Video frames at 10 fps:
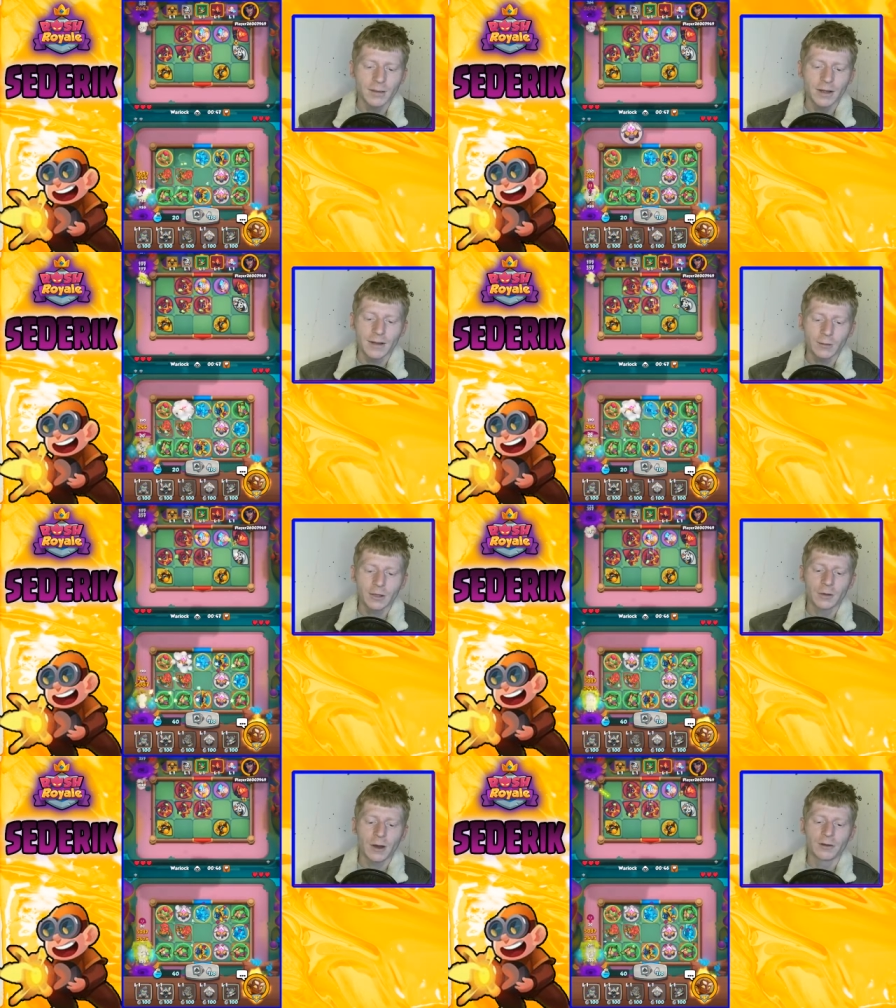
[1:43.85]
And there we
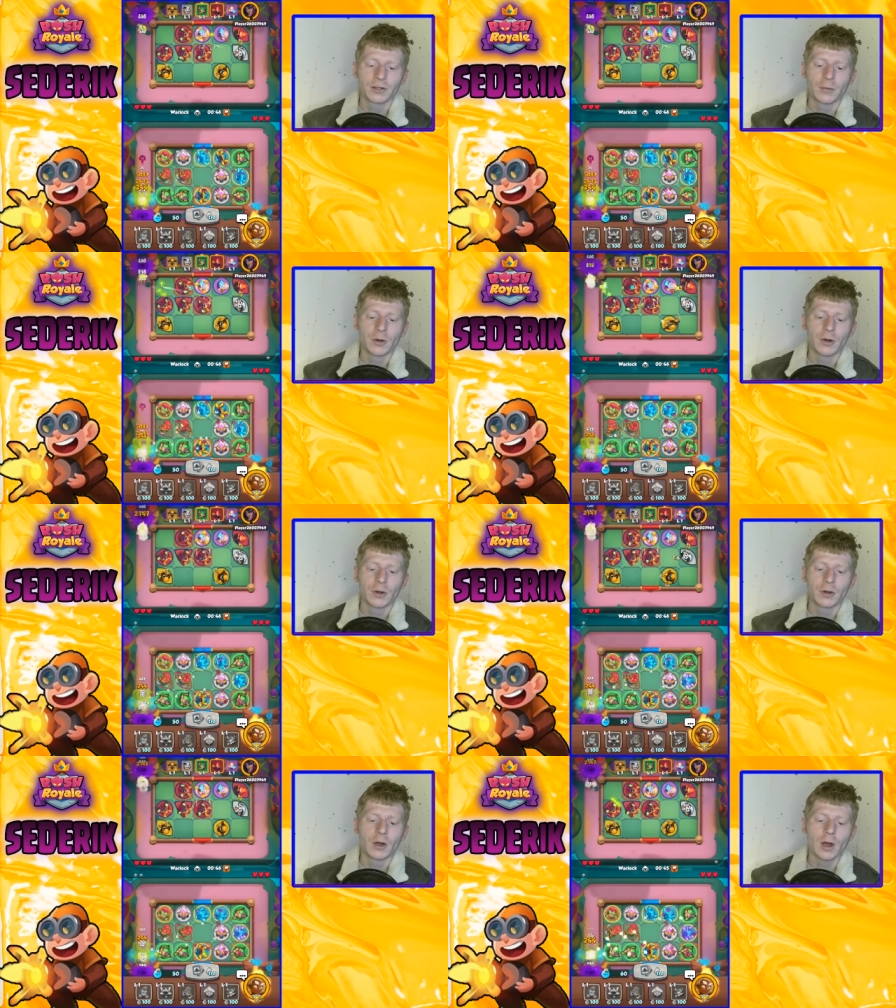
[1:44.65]
do go ahead and drop
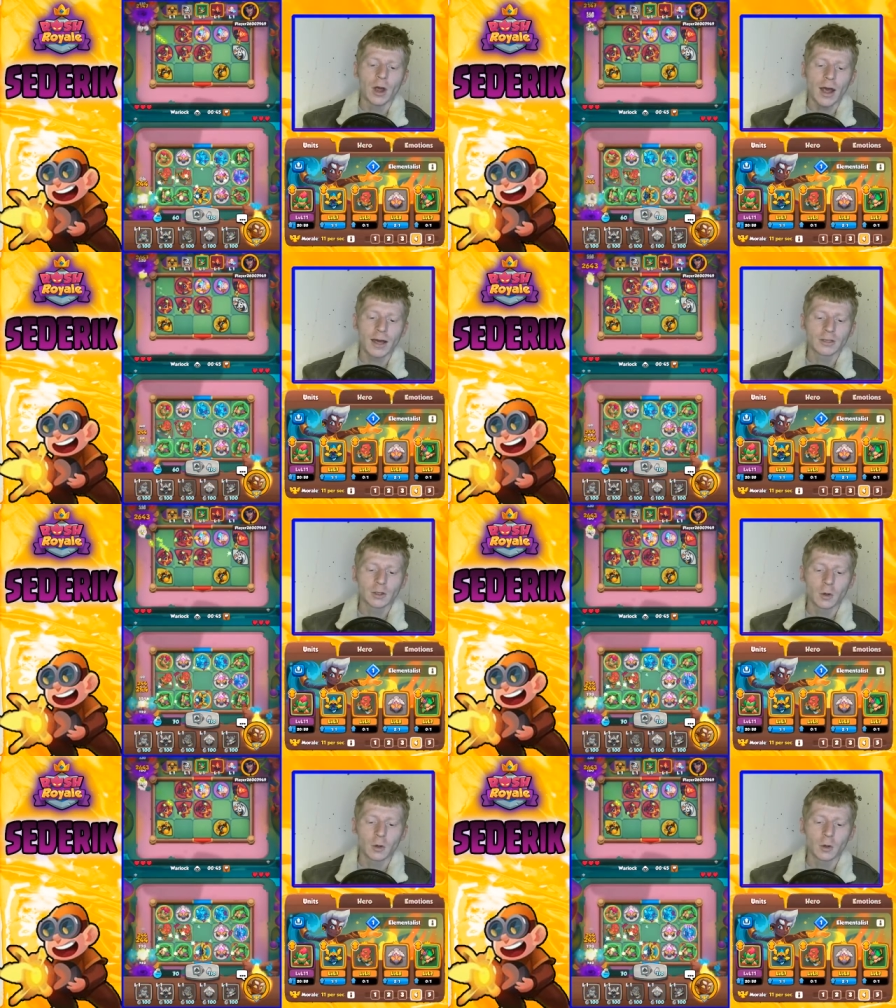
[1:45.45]
another Hex